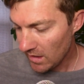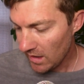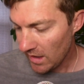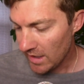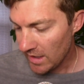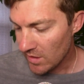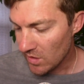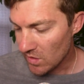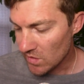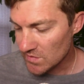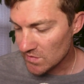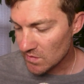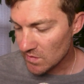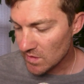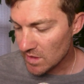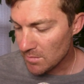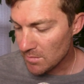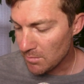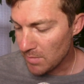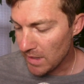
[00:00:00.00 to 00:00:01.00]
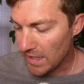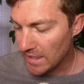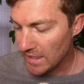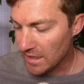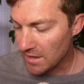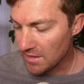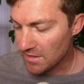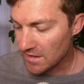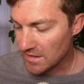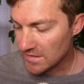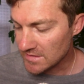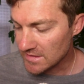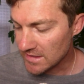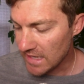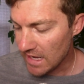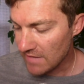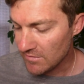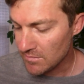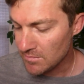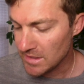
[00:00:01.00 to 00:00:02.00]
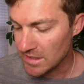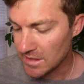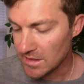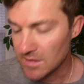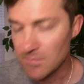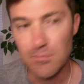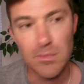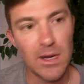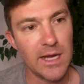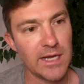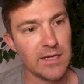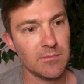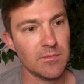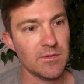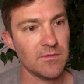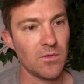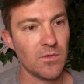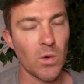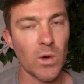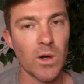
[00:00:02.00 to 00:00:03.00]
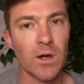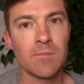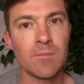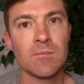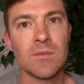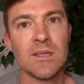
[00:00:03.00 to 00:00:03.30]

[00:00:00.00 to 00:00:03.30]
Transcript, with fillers: and also combining things that haven't been combined before